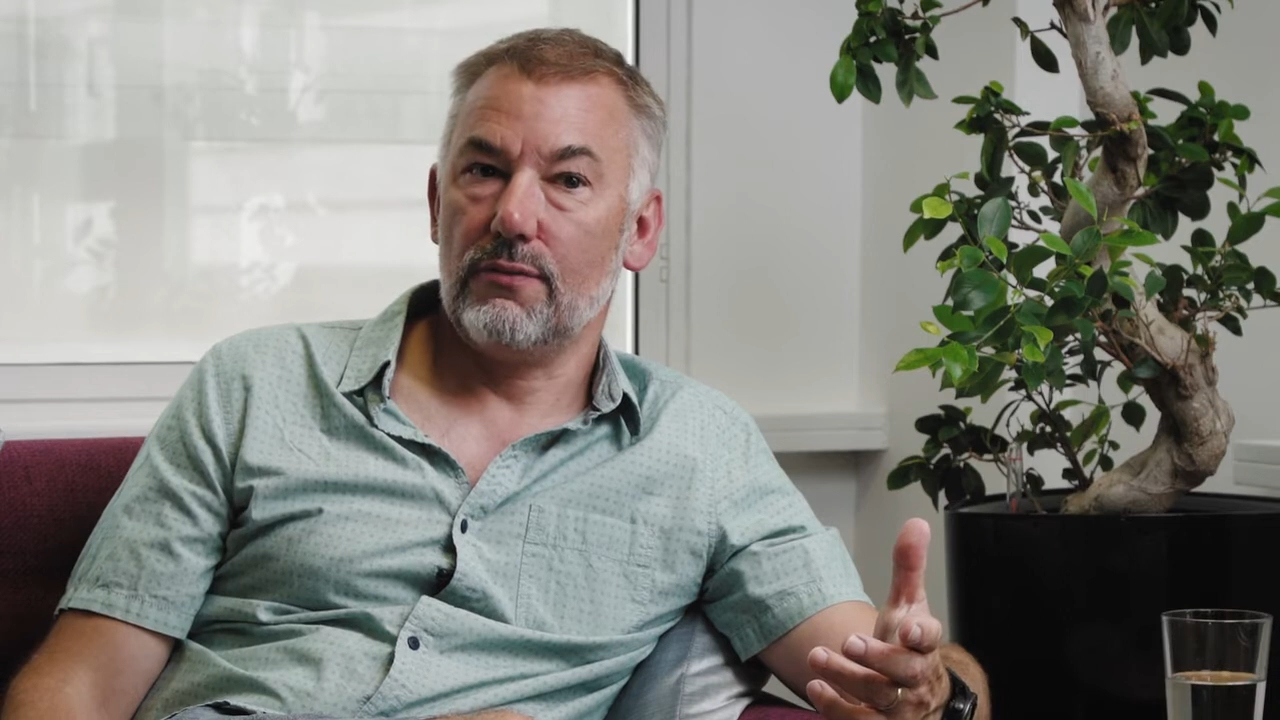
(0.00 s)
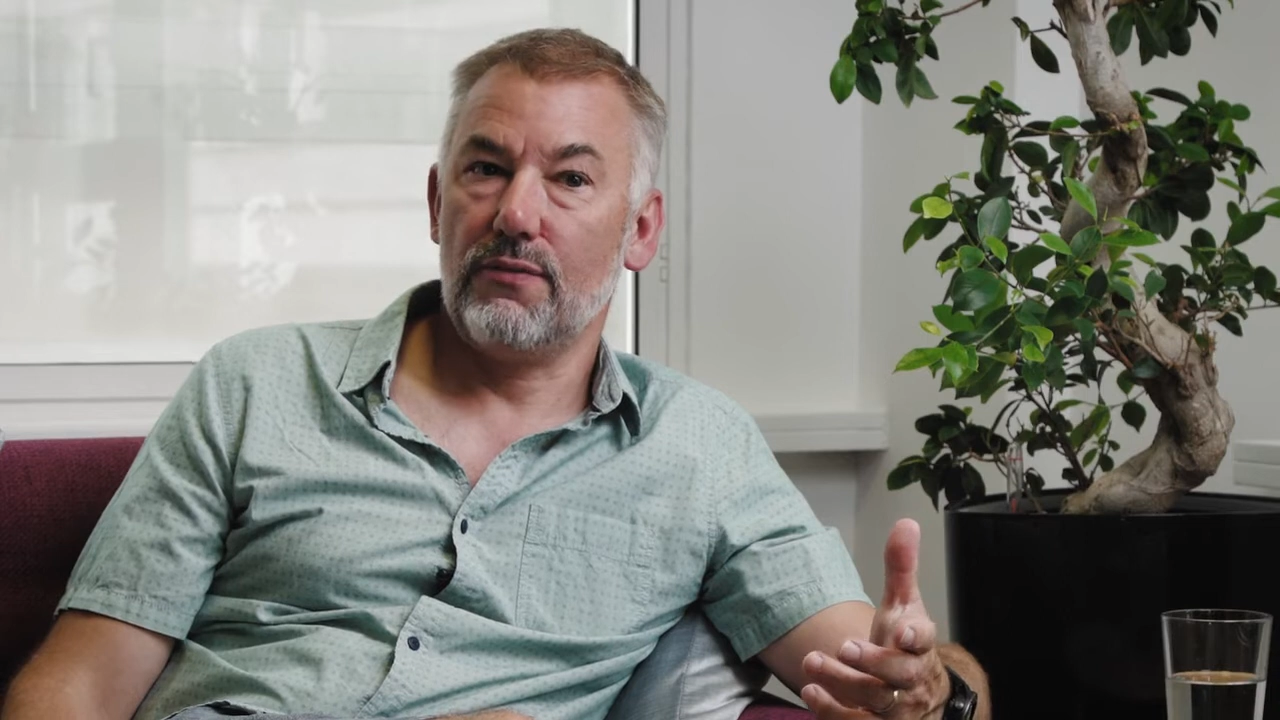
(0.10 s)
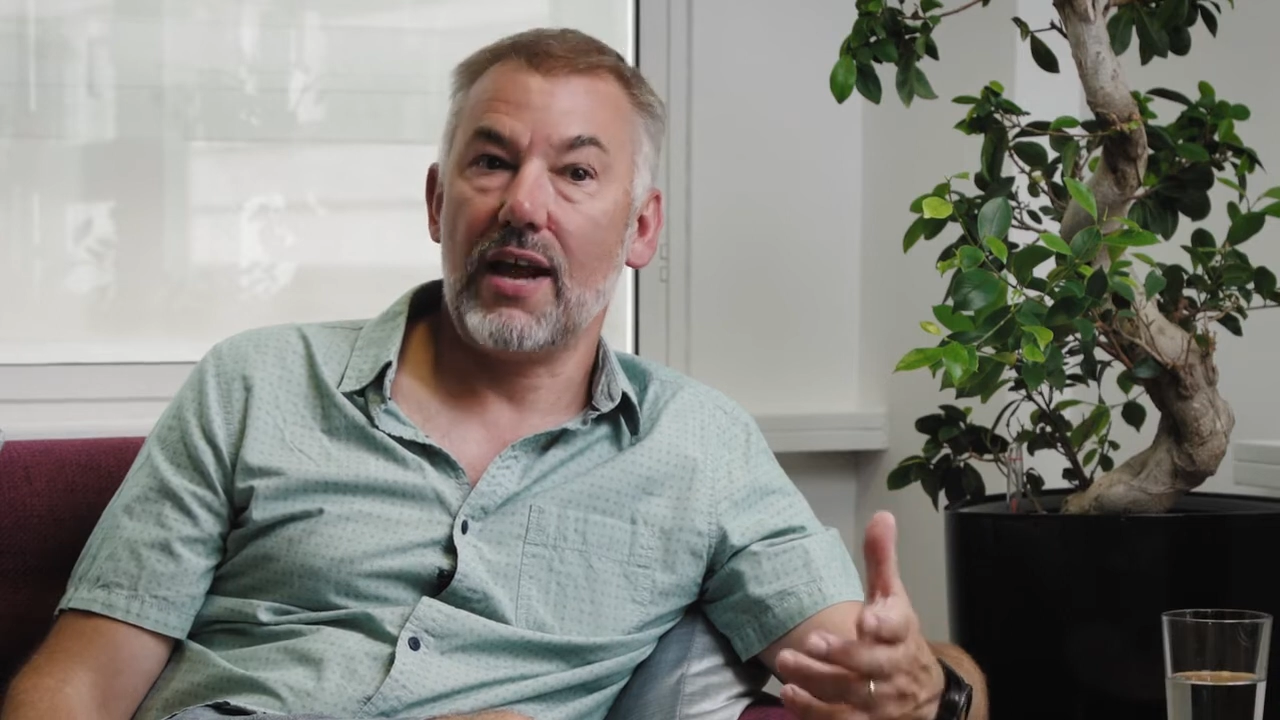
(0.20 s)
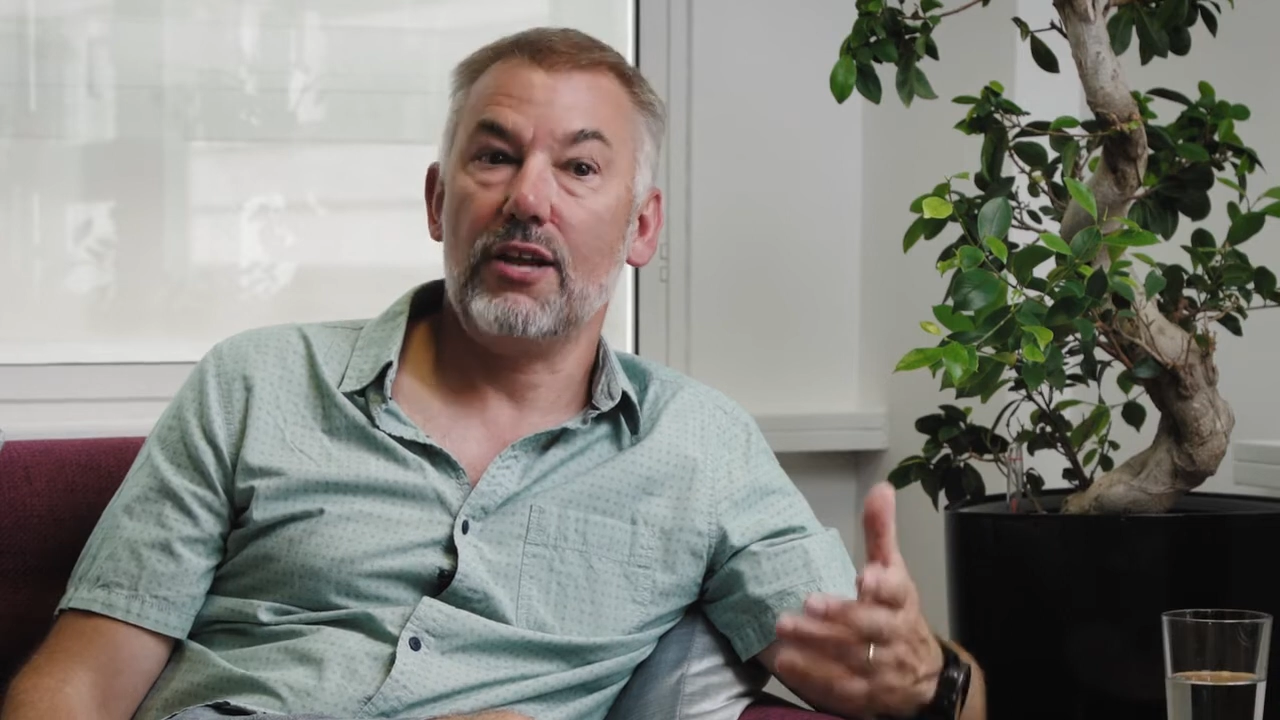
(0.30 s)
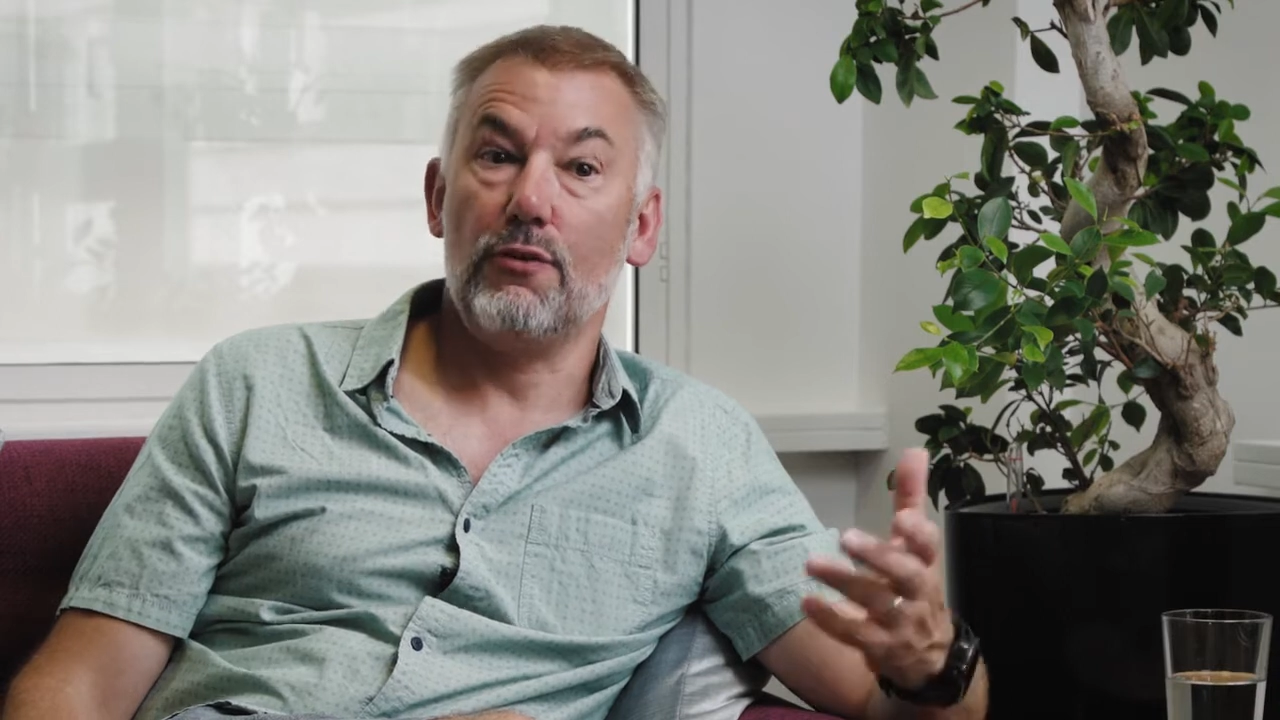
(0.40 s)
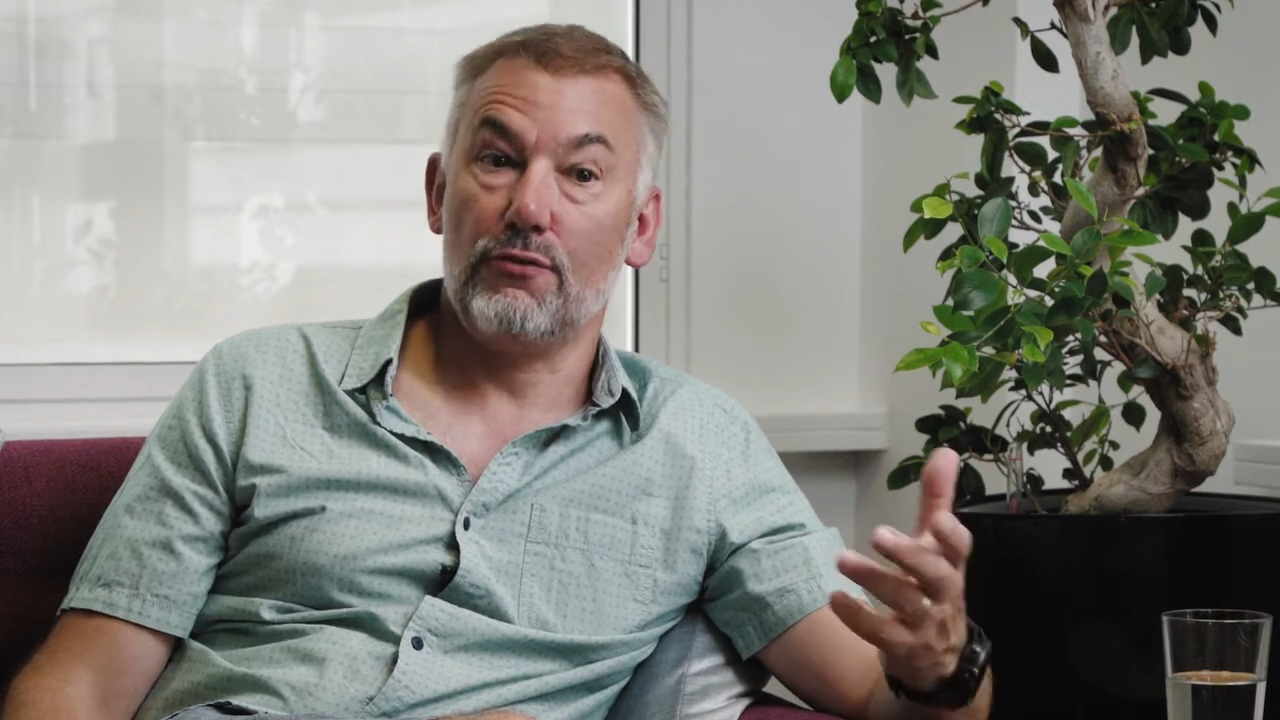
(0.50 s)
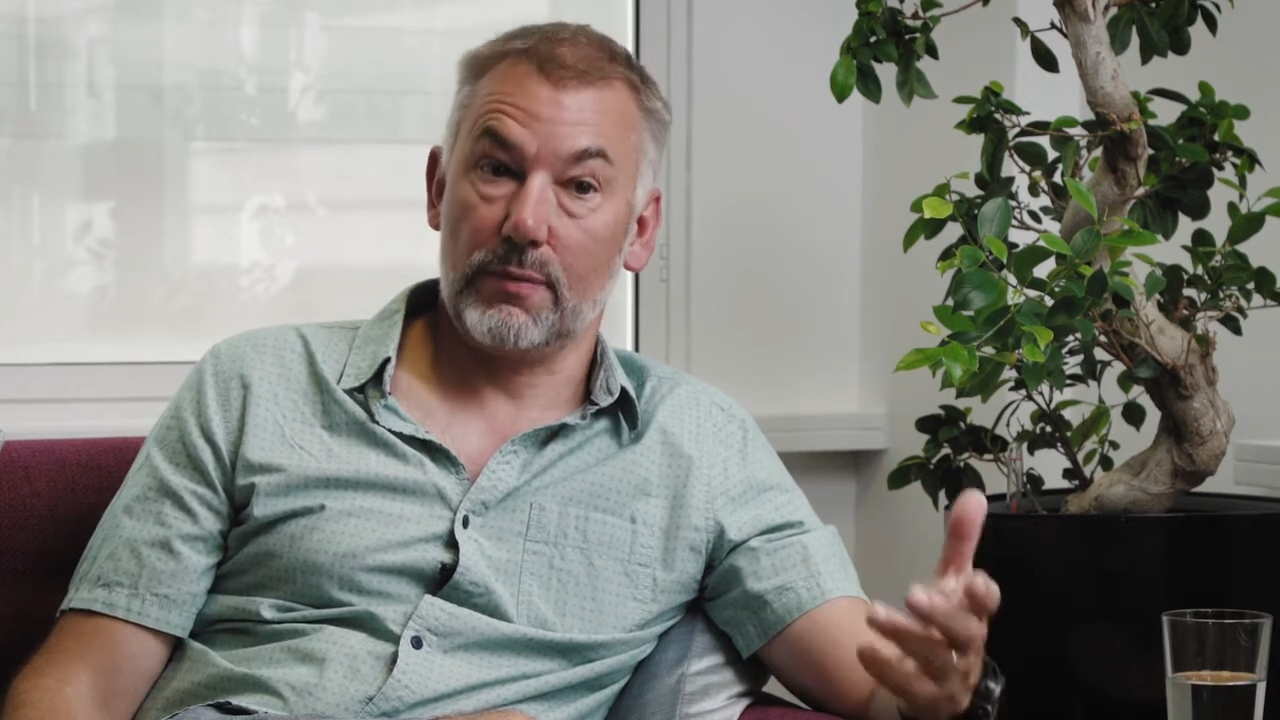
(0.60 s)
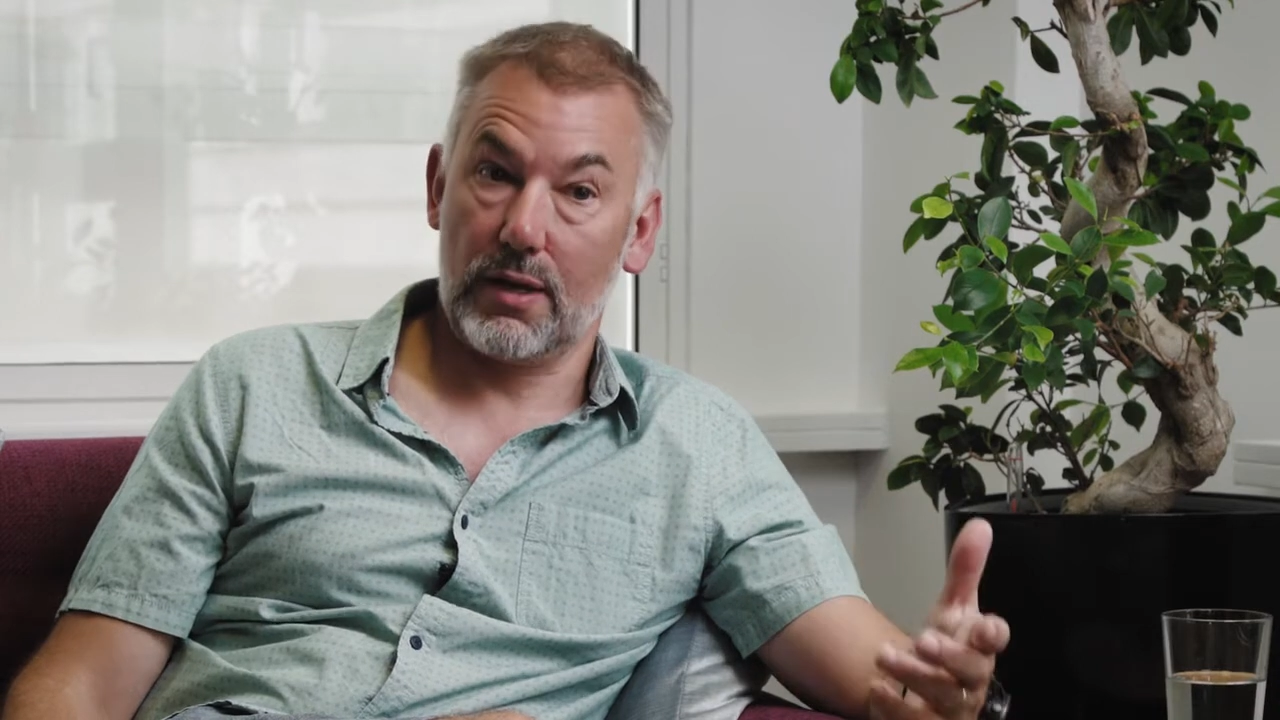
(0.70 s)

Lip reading: value from